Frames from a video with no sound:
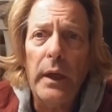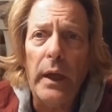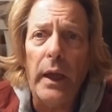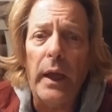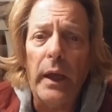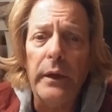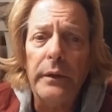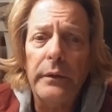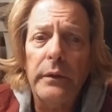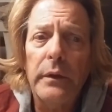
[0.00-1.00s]
And
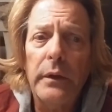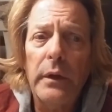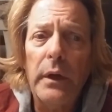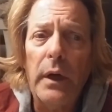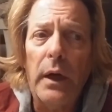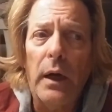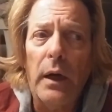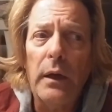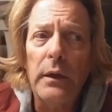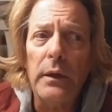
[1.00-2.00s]

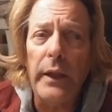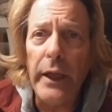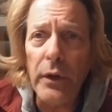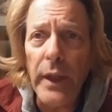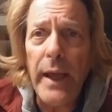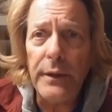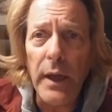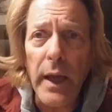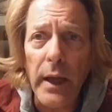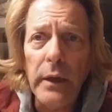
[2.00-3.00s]
later that
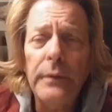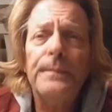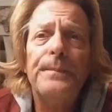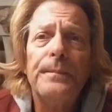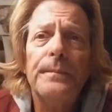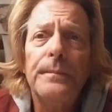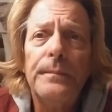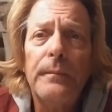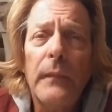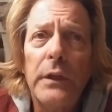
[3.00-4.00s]
day,
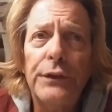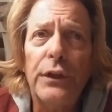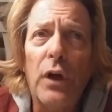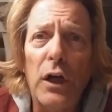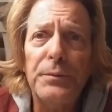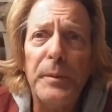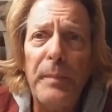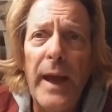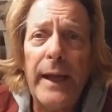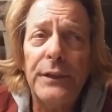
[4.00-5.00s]
she calls me
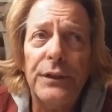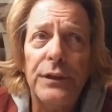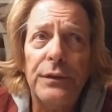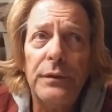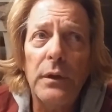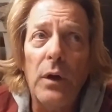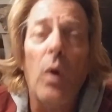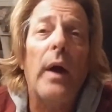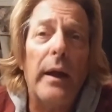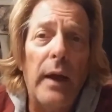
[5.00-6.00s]
back and she's,
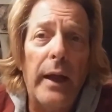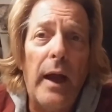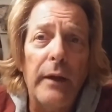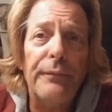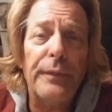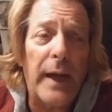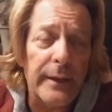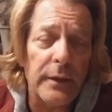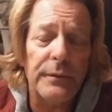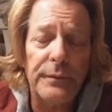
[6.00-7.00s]
I
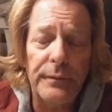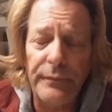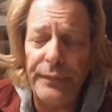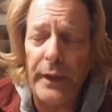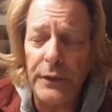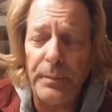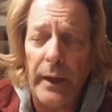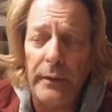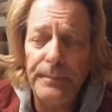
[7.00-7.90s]
forgot to finish my